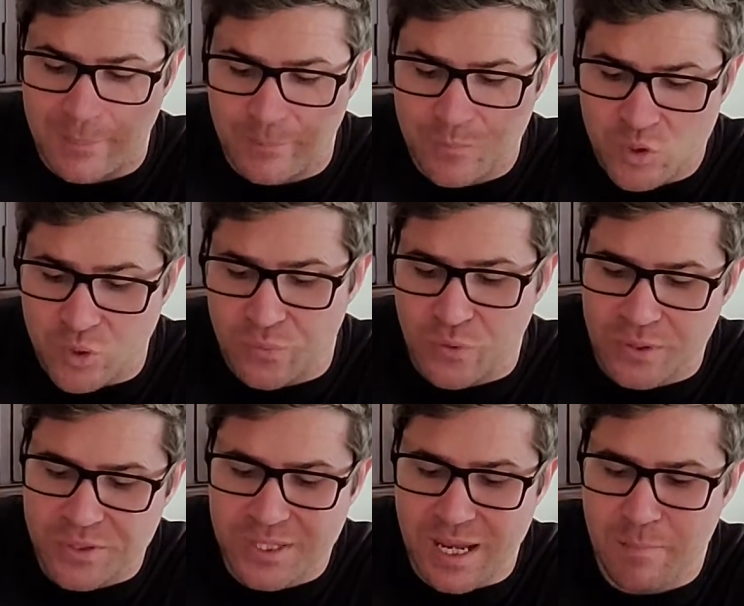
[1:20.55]
So for
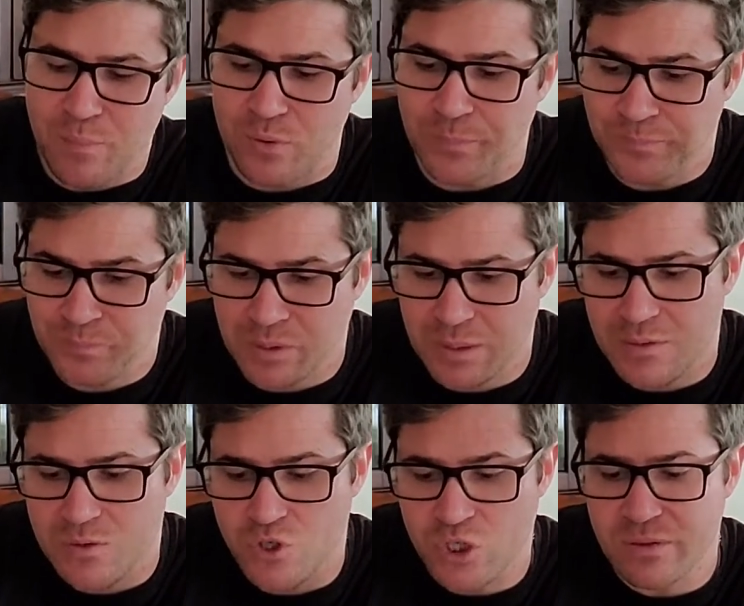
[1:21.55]
example,
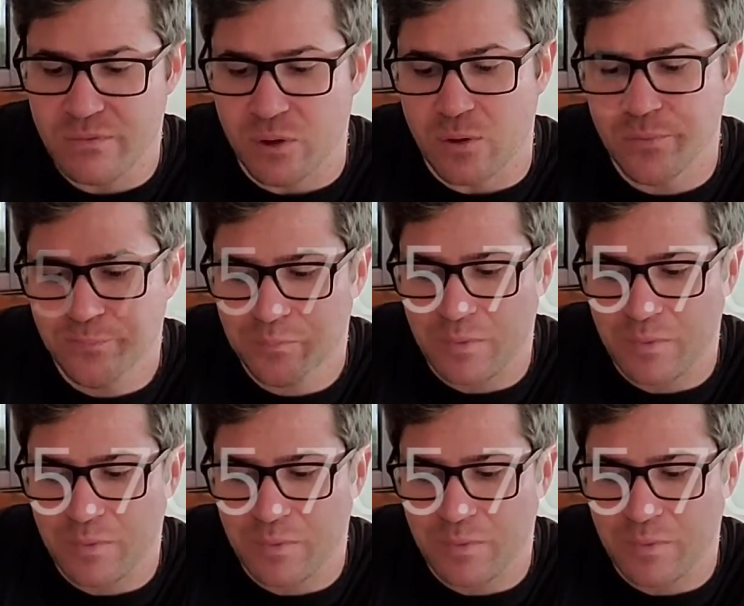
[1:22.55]
Gevo,